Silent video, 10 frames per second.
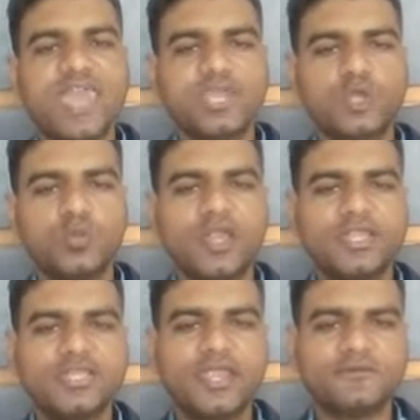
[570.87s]

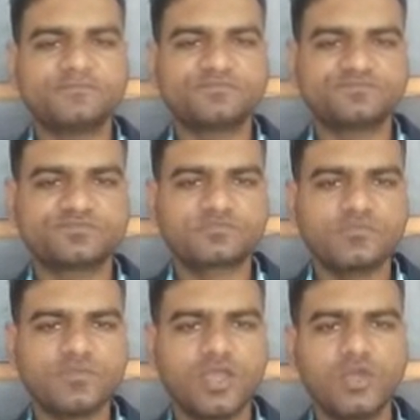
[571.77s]
accumulated
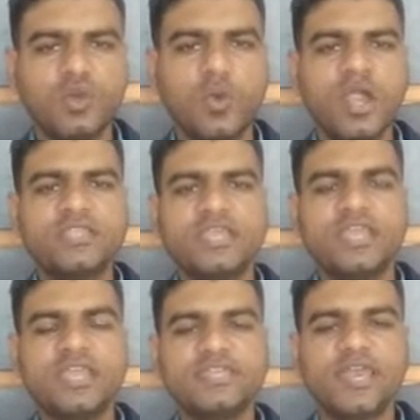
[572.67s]
toward the
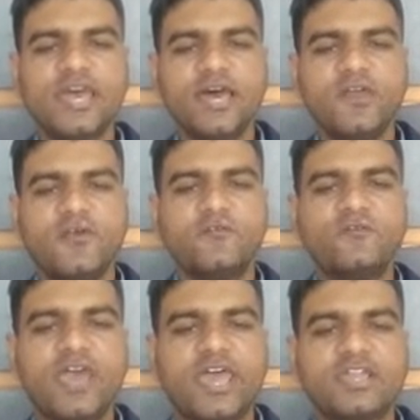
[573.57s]
area
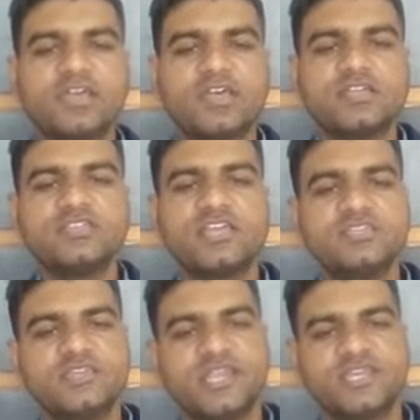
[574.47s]
where the
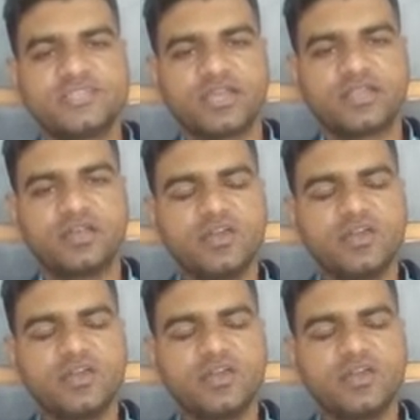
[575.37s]
injuries occur.